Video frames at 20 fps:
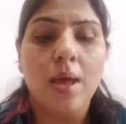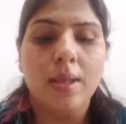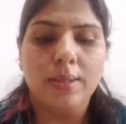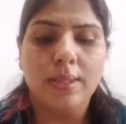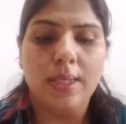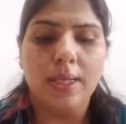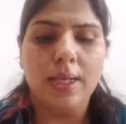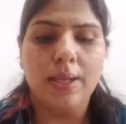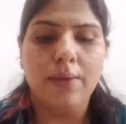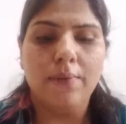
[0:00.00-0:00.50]
The
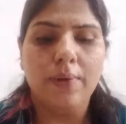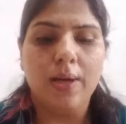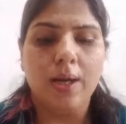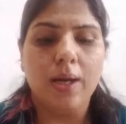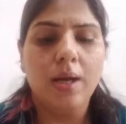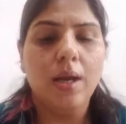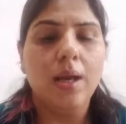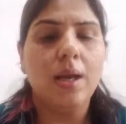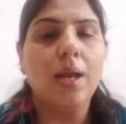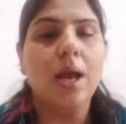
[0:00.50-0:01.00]

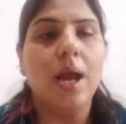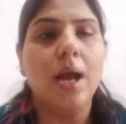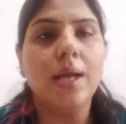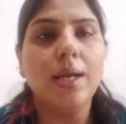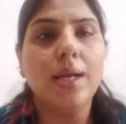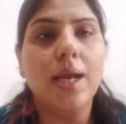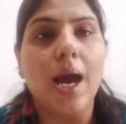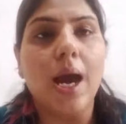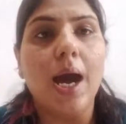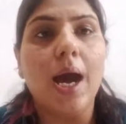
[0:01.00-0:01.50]
river
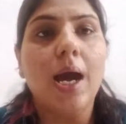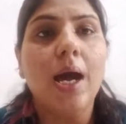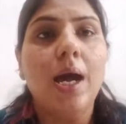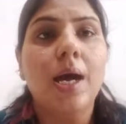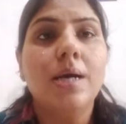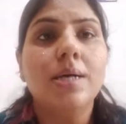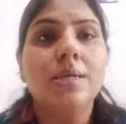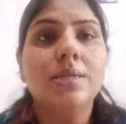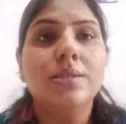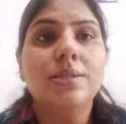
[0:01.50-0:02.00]
Ganga
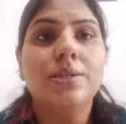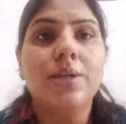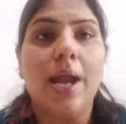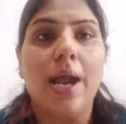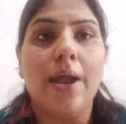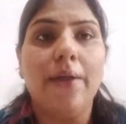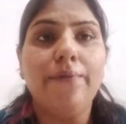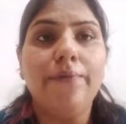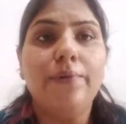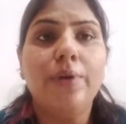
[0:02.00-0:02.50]

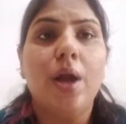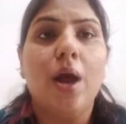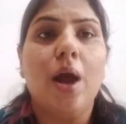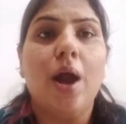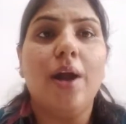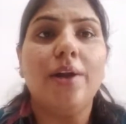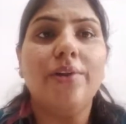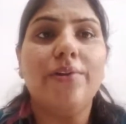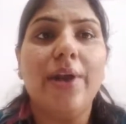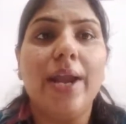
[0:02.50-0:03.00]
drained
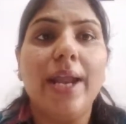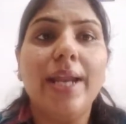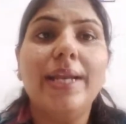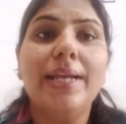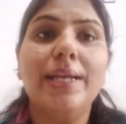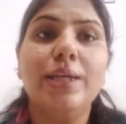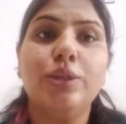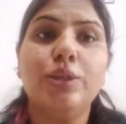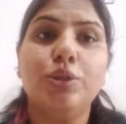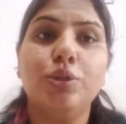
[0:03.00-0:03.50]

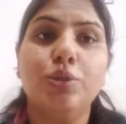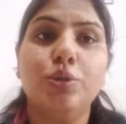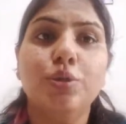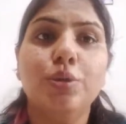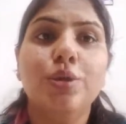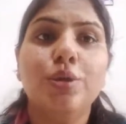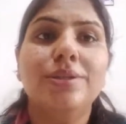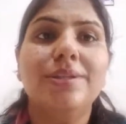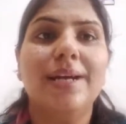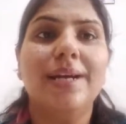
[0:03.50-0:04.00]
into
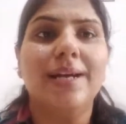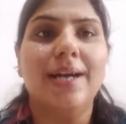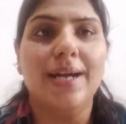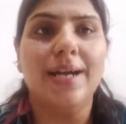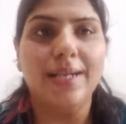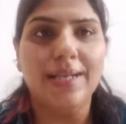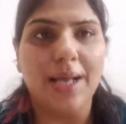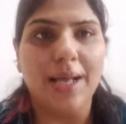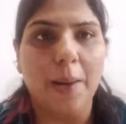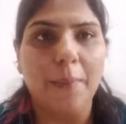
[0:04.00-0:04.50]
the
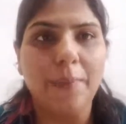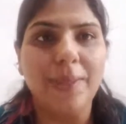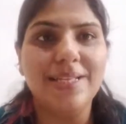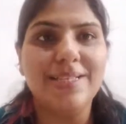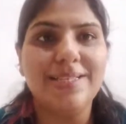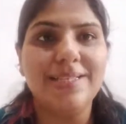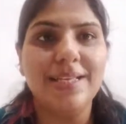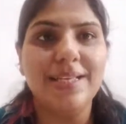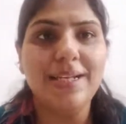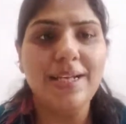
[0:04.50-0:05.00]
Ganga
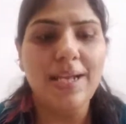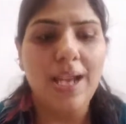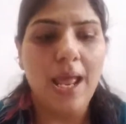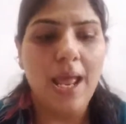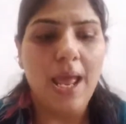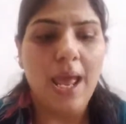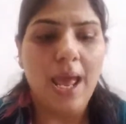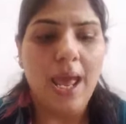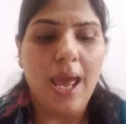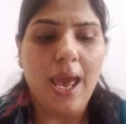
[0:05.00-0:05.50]
basin,
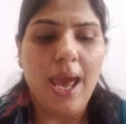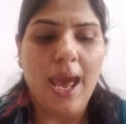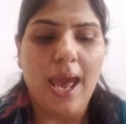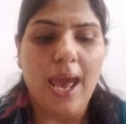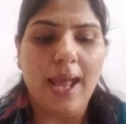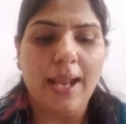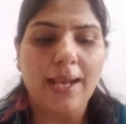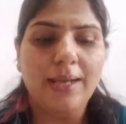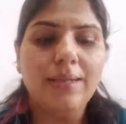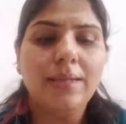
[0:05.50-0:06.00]

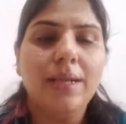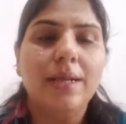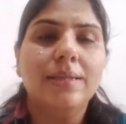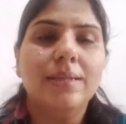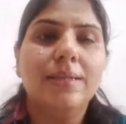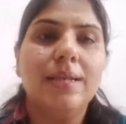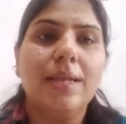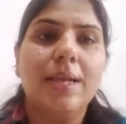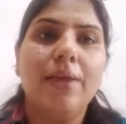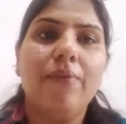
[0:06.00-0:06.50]
and
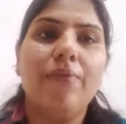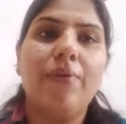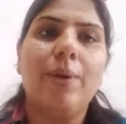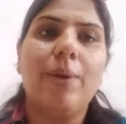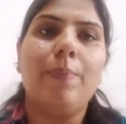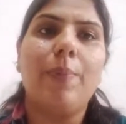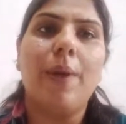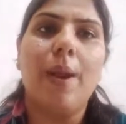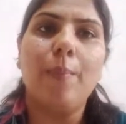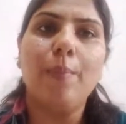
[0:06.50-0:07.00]
the river
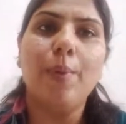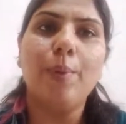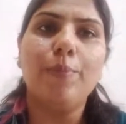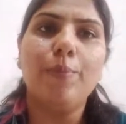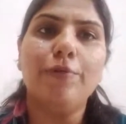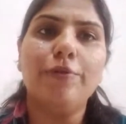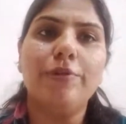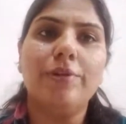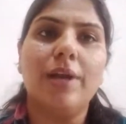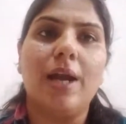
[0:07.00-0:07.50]

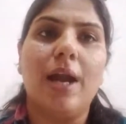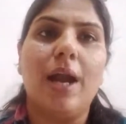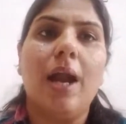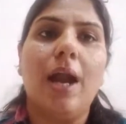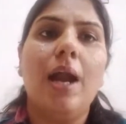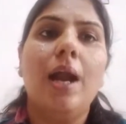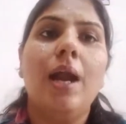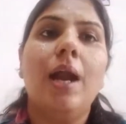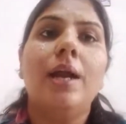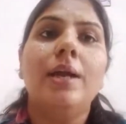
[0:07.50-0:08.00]

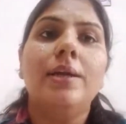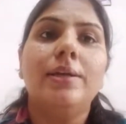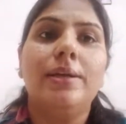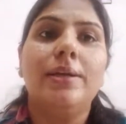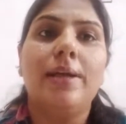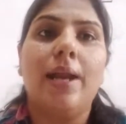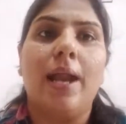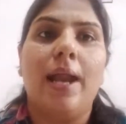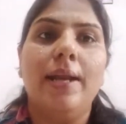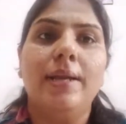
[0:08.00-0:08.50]
Brahmaputra
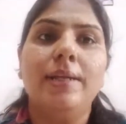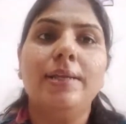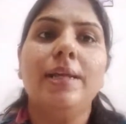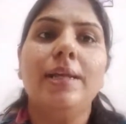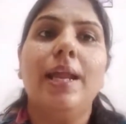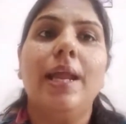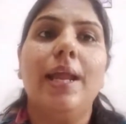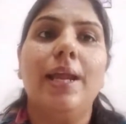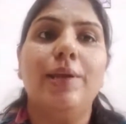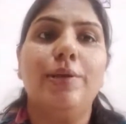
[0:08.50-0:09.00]
drained
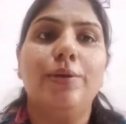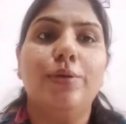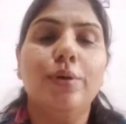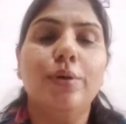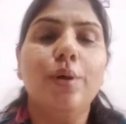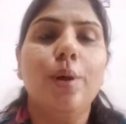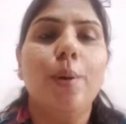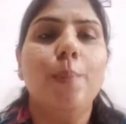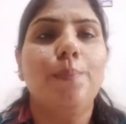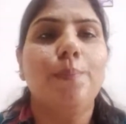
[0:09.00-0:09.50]

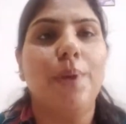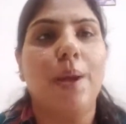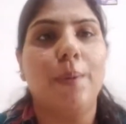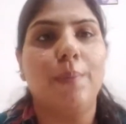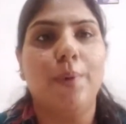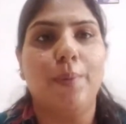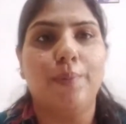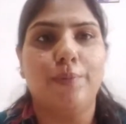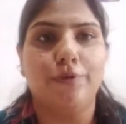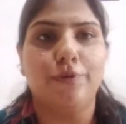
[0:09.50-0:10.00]
into
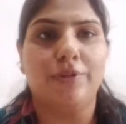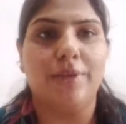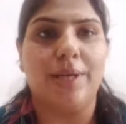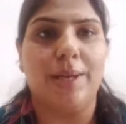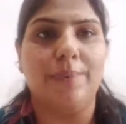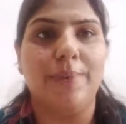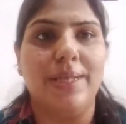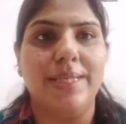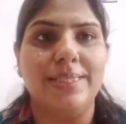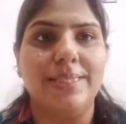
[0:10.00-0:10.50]
Brahmaputra
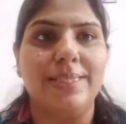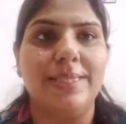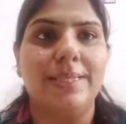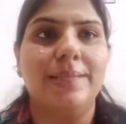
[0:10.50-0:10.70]
basin.